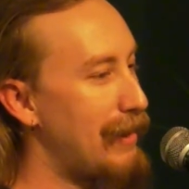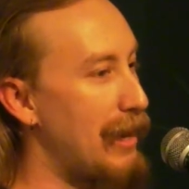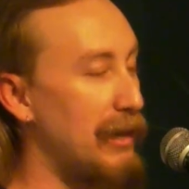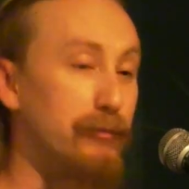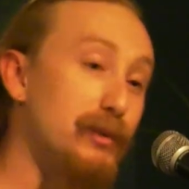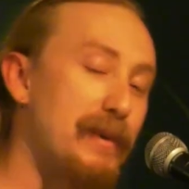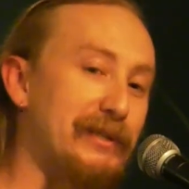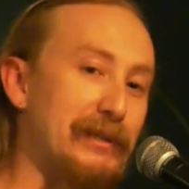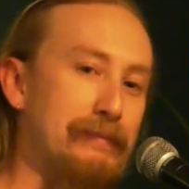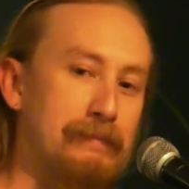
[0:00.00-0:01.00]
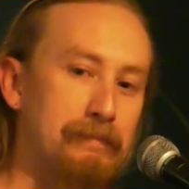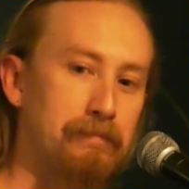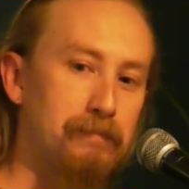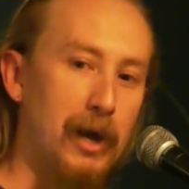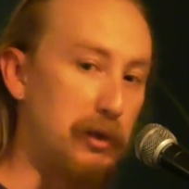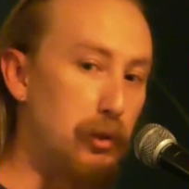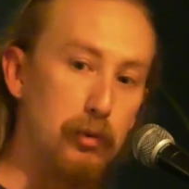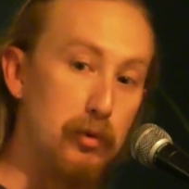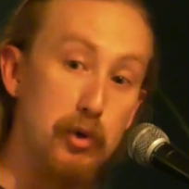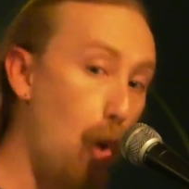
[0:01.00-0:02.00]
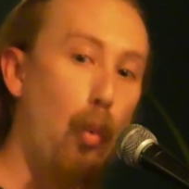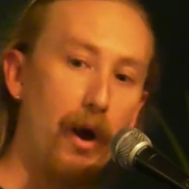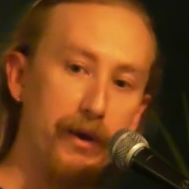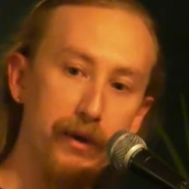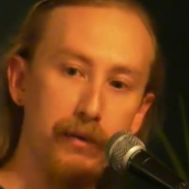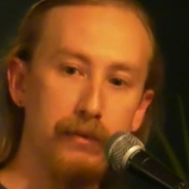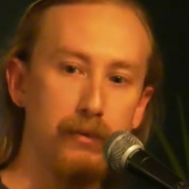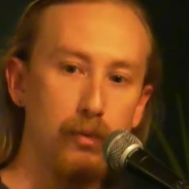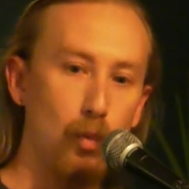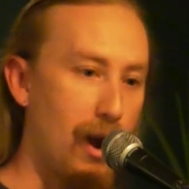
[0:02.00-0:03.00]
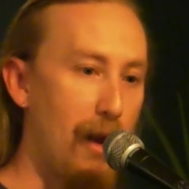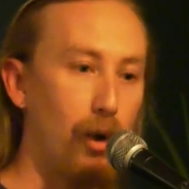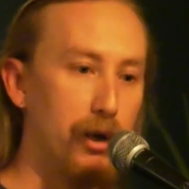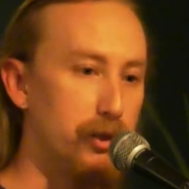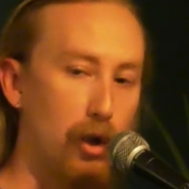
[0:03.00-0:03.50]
And it was amazing. I knew no one where I was.